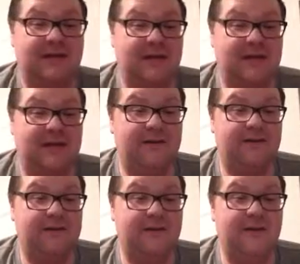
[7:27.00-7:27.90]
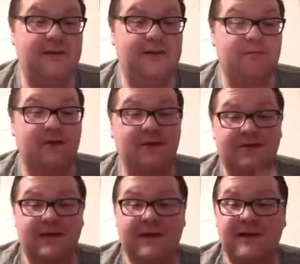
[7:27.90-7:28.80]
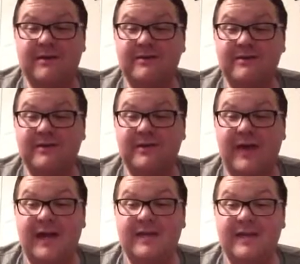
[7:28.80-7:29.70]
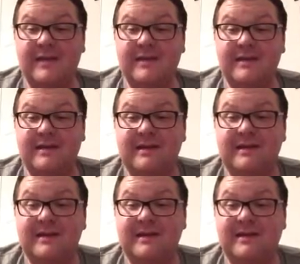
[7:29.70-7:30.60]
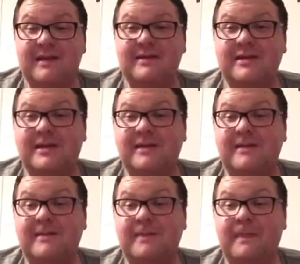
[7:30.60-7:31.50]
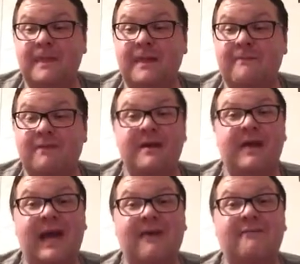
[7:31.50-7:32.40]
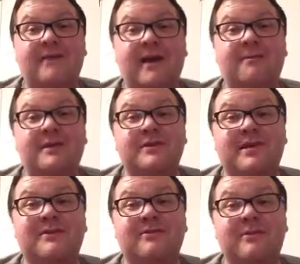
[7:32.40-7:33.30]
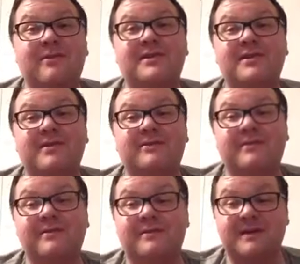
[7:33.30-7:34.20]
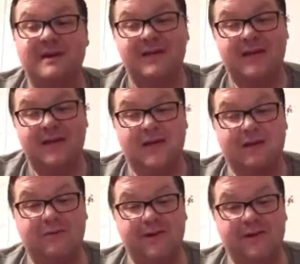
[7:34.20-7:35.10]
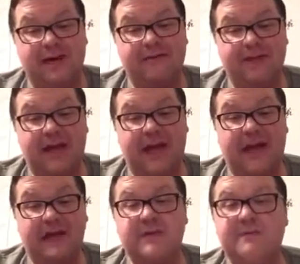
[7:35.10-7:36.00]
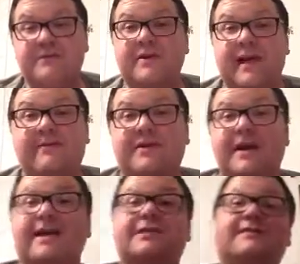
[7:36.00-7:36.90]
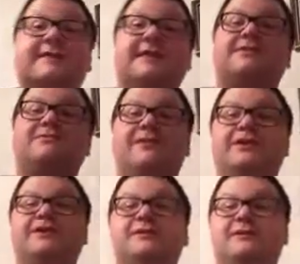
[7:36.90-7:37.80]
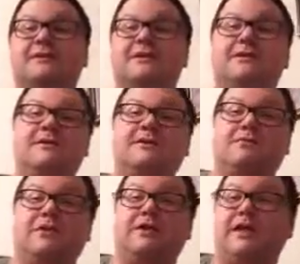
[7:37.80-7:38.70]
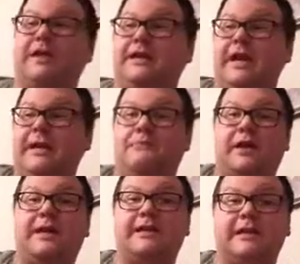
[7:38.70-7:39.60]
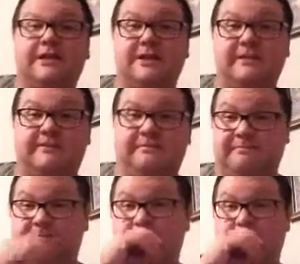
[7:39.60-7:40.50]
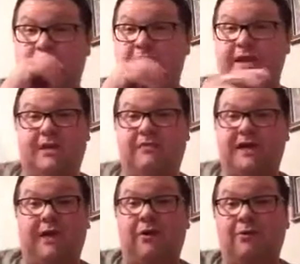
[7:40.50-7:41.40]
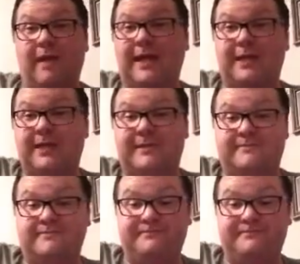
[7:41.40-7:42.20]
And Eric Young is one of those characters that he's fun to have around, but you just don't know what to do with him. And of course, Kevin Nash, you put Kevin Nash in the situation when you need name recognition, but you don't need a whole lot done.